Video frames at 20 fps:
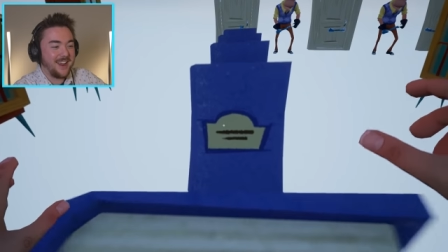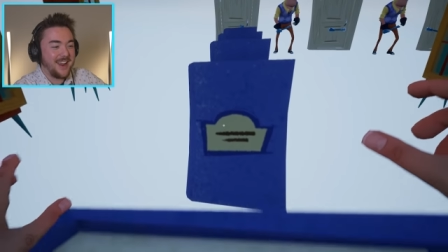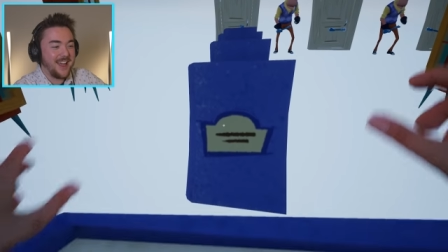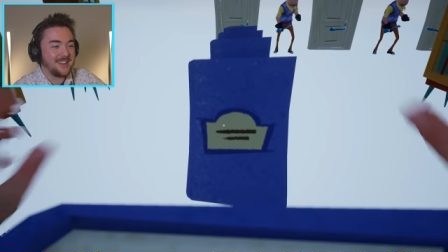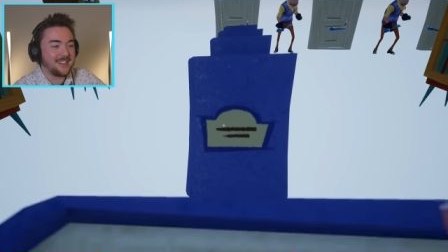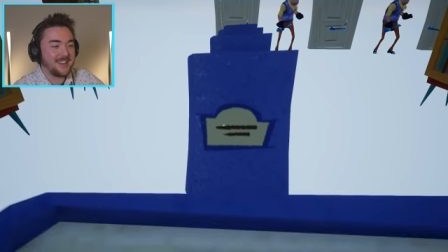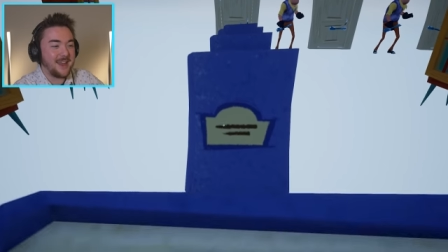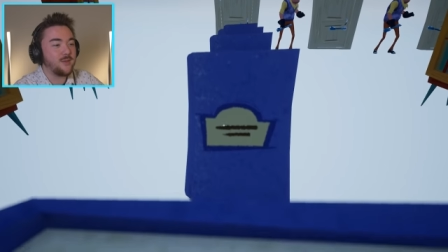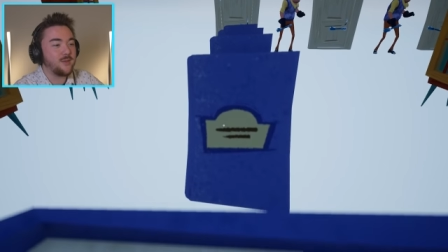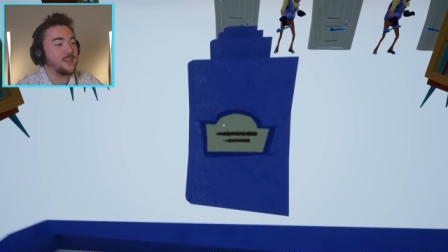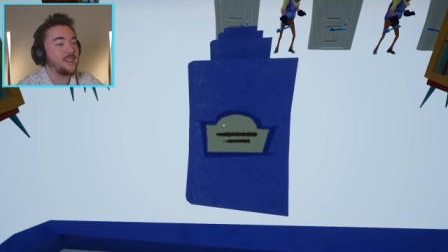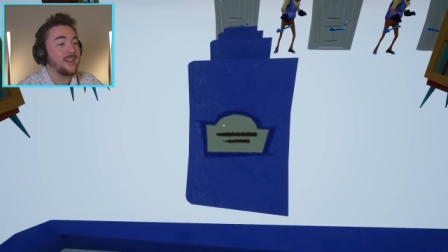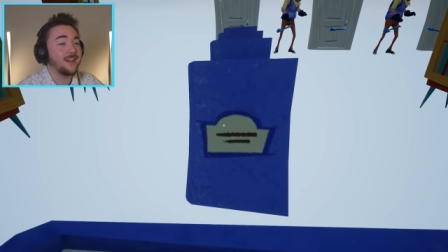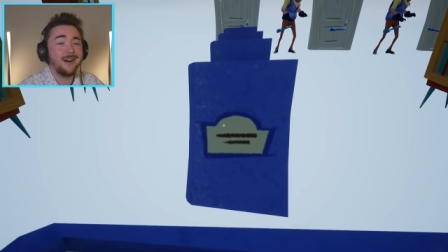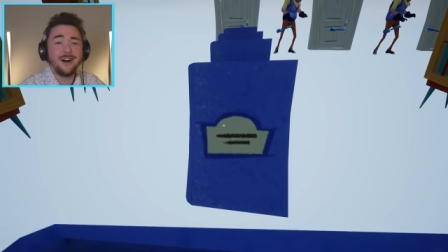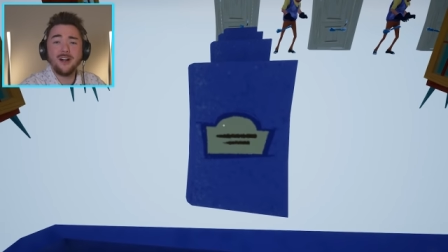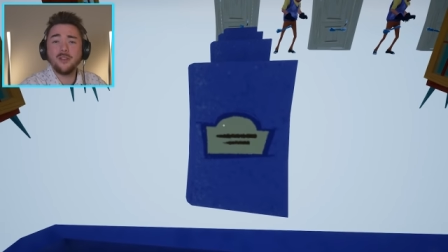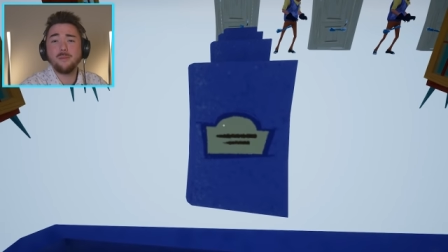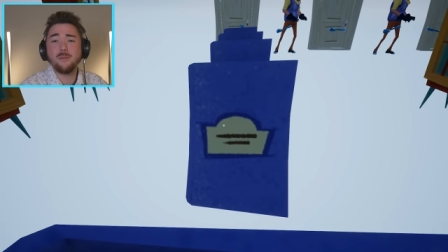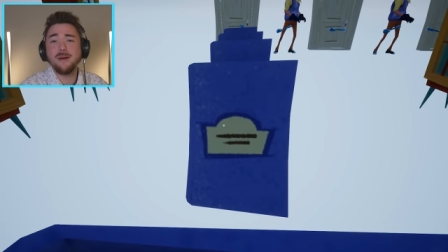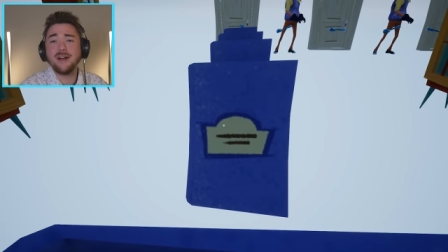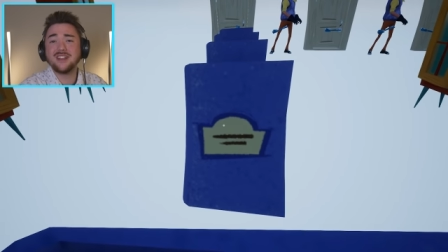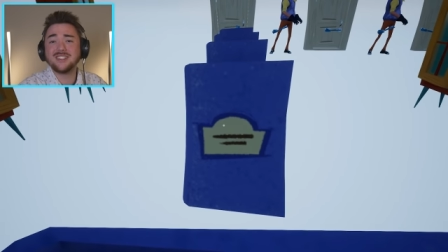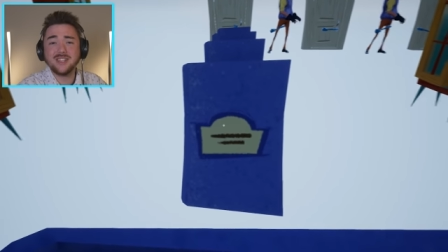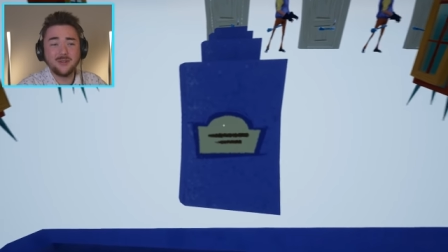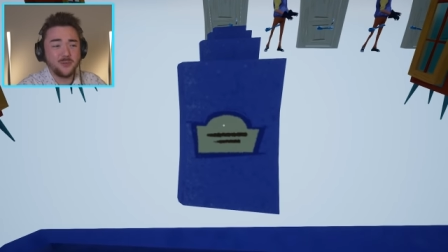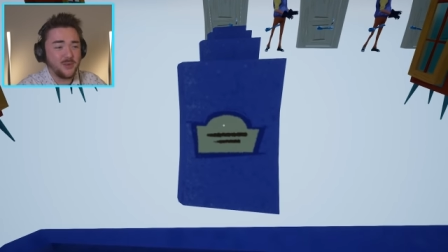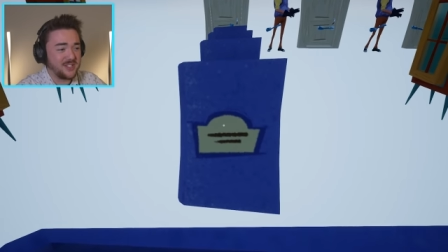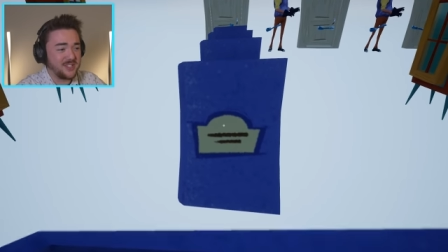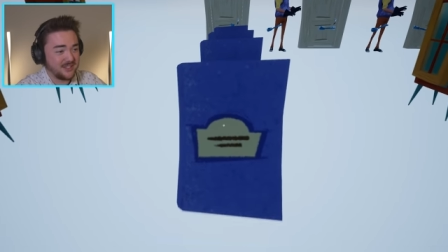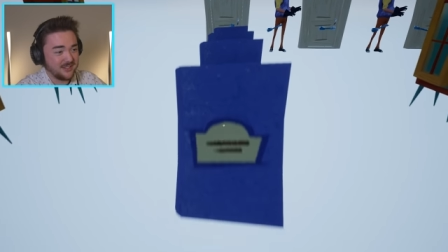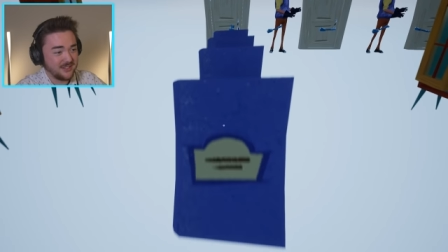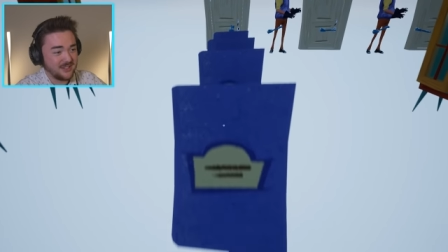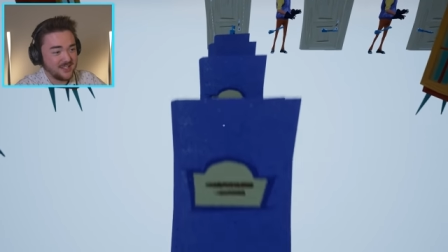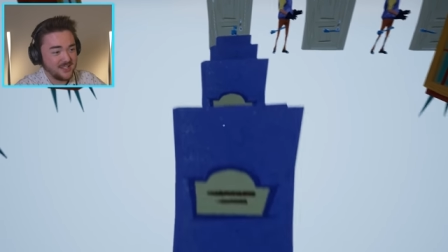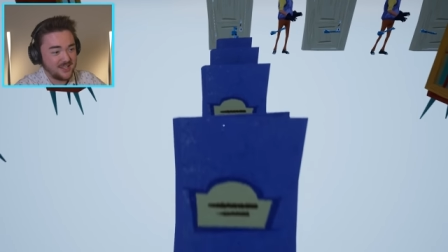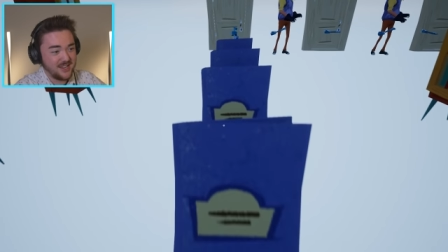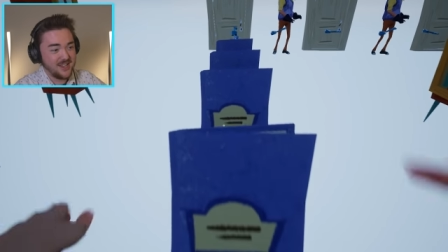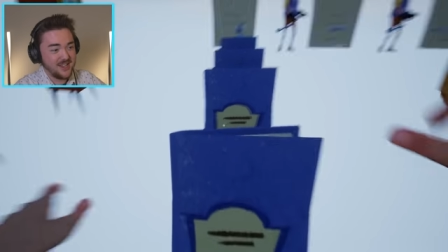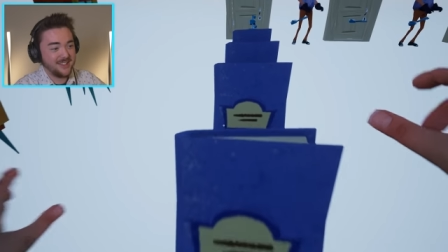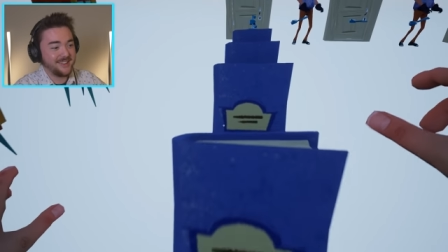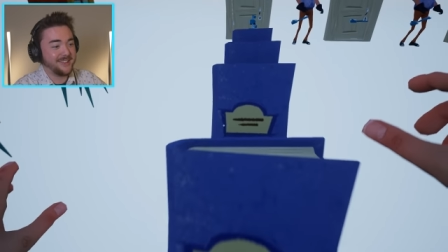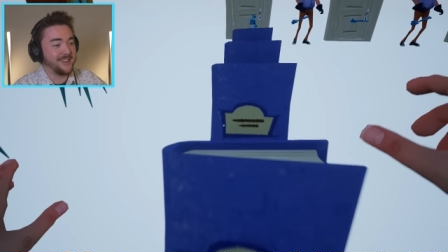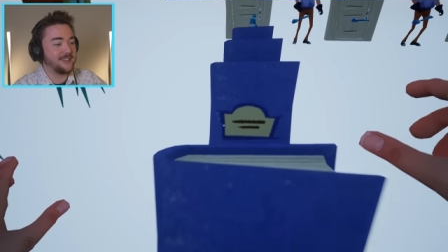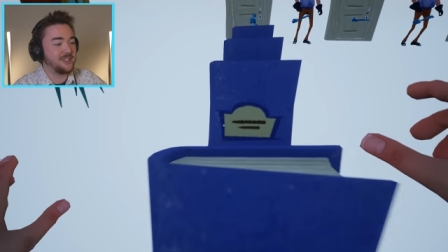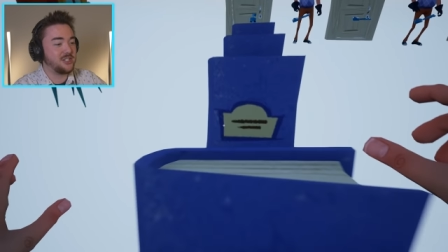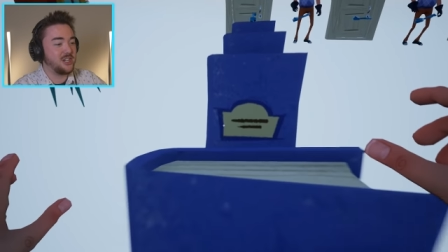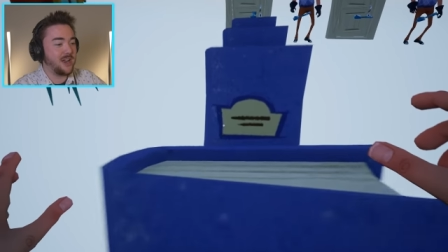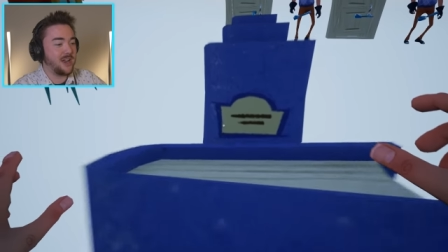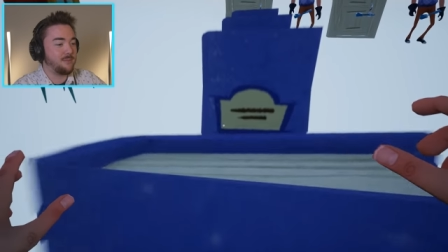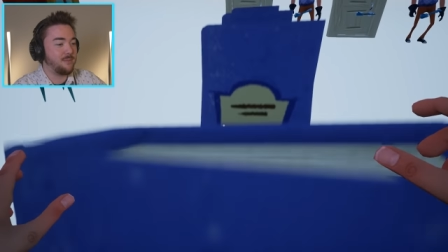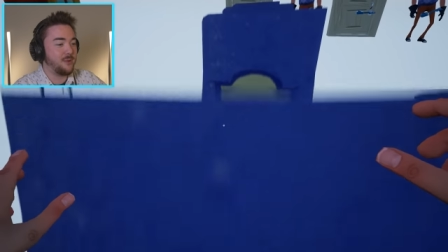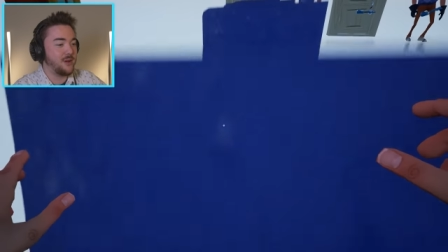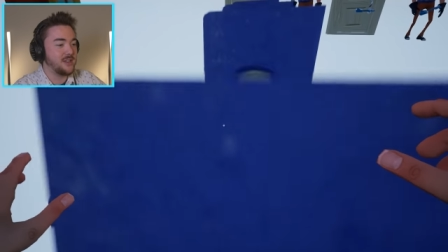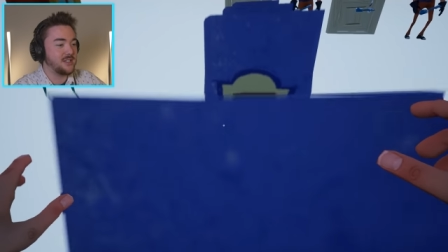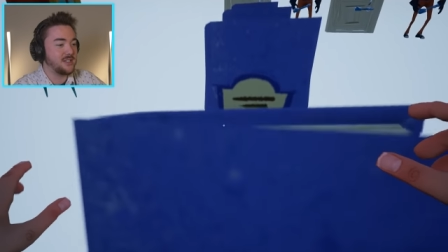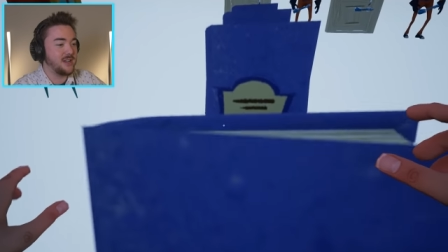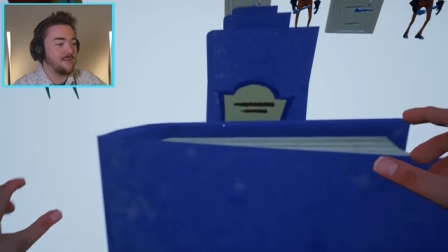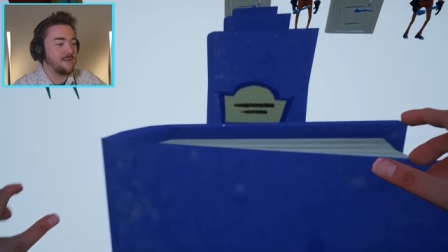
it has everything, all the bells and whistles, little checkpoints and